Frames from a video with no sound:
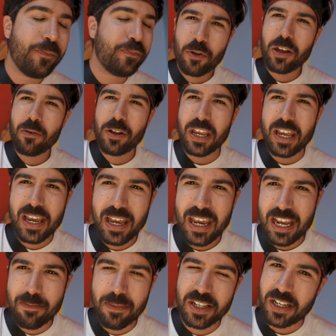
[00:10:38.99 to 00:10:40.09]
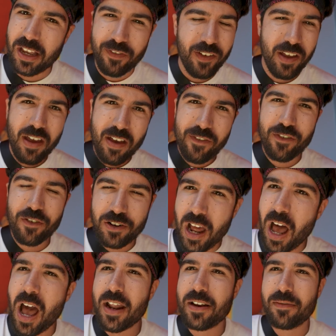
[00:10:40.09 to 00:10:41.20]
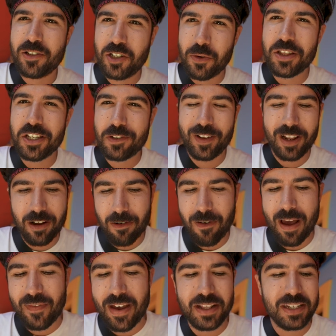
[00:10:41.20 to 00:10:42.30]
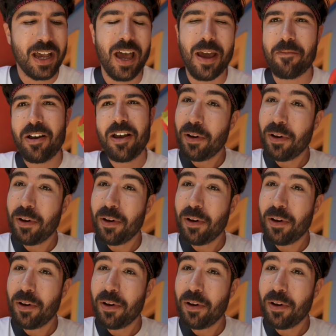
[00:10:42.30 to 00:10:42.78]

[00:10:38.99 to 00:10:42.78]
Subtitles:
Really hitting myself for not doing this video around that time.